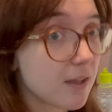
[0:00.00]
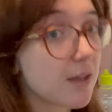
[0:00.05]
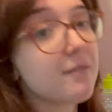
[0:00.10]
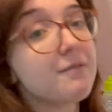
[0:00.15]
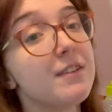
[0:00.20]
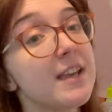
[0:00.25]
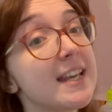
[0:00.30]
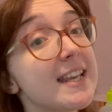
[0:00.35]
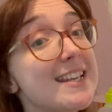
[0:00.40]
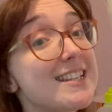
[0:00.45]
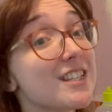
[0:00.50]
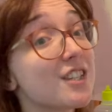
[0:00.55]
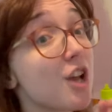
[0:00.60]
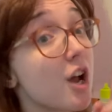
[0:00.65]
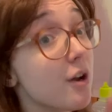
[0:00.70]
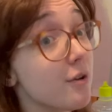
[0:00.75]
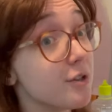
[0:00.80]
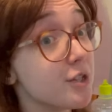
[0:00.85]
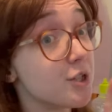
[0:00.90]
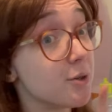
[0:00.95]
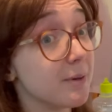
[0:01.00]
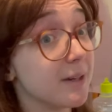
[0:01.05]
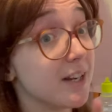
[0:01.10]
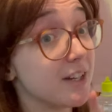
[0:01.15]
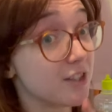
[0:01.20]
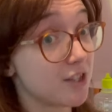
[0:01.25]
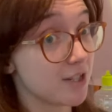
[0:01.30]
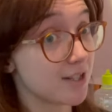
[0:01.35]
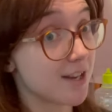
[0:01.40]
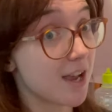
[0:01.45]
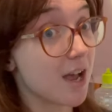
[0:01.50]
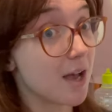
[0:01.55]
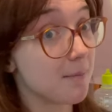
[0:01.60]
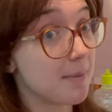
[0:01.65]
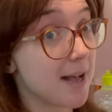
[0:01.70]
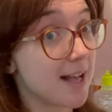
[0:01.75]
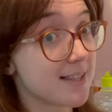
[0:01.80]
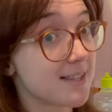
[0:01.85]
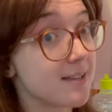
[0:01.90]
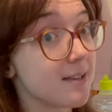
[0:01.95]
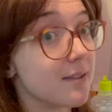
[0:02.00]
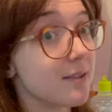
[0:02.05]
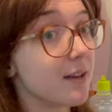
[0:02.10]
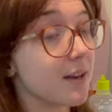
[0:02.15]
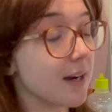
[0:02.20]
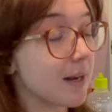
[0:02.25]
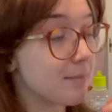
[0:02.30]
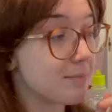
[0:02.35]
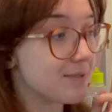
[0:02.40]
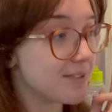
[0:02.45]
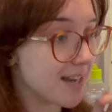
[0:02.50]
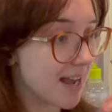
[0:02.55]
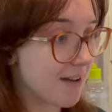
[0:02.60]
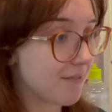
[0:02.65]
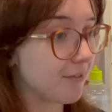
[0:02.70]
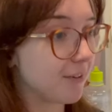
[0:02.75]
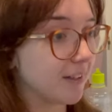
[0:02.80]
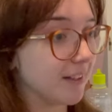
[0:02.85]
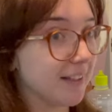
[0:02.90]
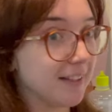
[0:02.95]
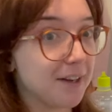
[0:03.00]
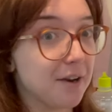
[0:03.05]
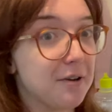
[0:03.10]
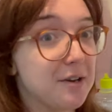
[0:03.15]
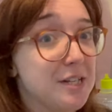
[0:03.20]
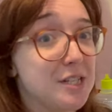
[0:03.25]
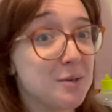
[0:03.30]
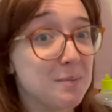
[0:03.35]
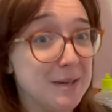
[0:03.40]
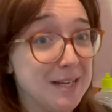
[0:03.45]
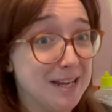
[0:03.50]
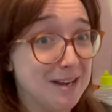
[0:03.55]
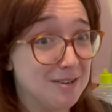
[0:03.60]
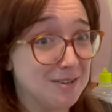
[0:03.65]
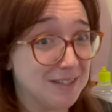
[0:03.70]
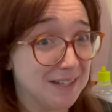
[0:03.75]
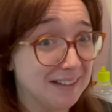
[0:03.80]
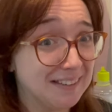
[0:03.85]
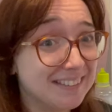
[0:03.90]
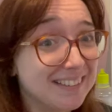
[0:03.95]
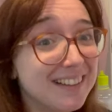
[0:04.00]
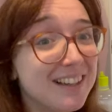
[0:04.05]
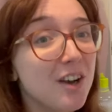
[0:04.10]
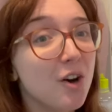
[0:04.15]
Vicky Sews do an underskirt pattern that I'm definitely going to be using,